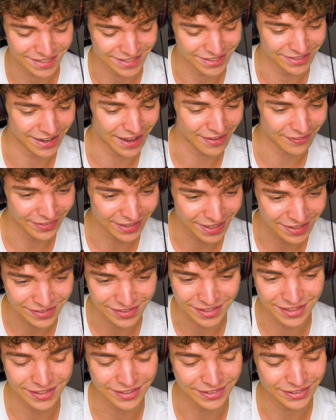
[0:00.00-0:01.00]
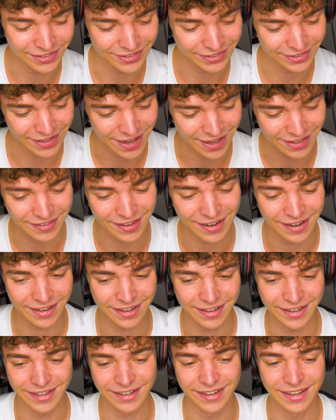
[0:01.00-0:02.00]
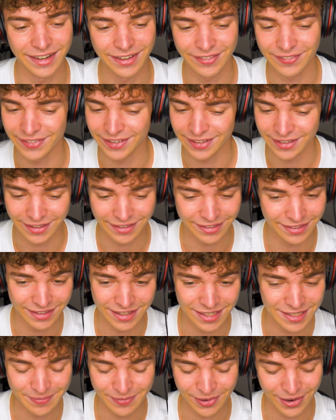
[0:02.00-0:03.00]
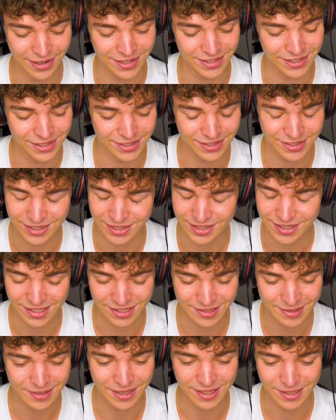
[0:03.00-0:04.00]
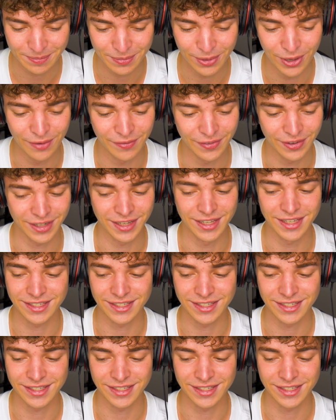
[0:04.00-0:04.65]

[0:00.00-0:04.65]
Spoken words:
So I think it's really cool to add Tiger here, and I think that this part is also just it's perfect.